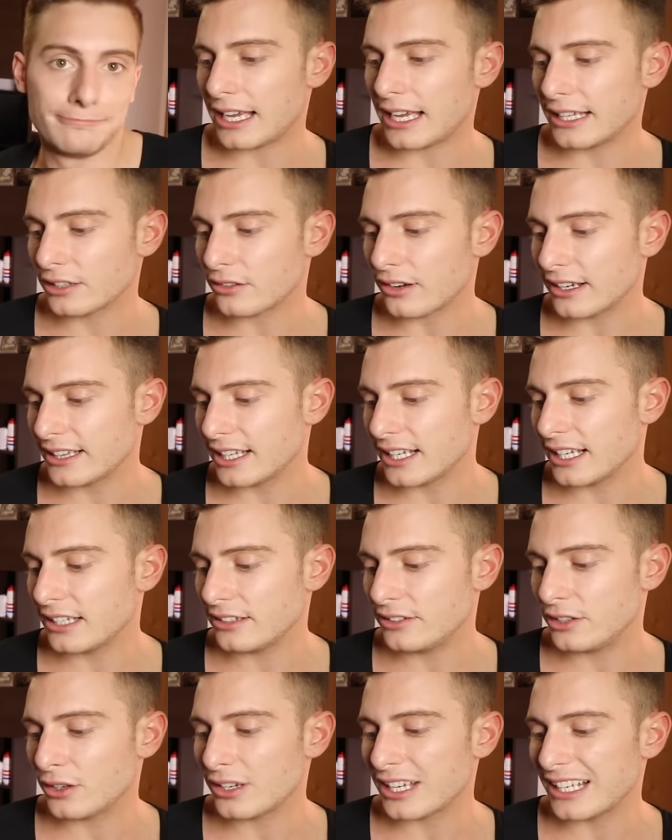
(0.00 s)
And the great thing
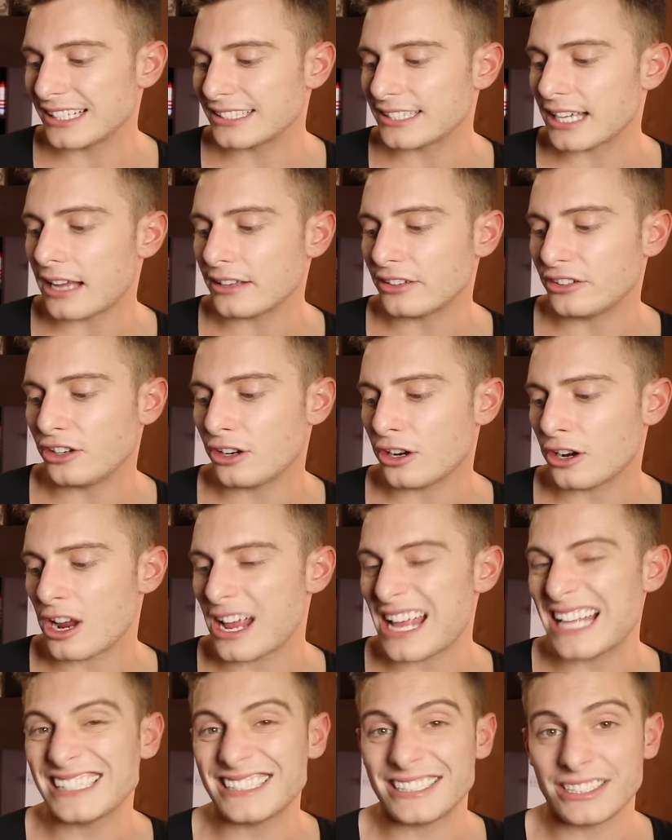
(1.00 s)
is you can attach your
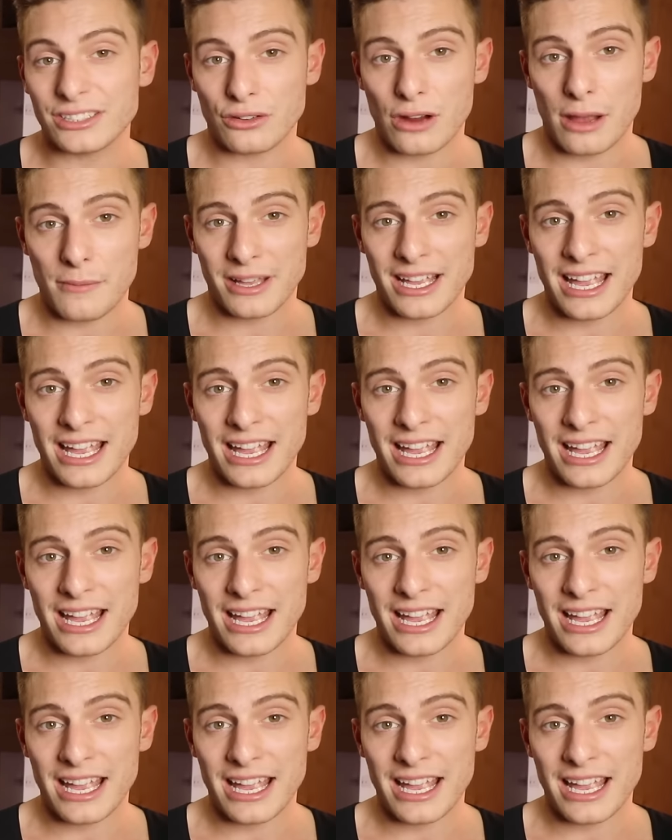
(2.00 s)
Instagram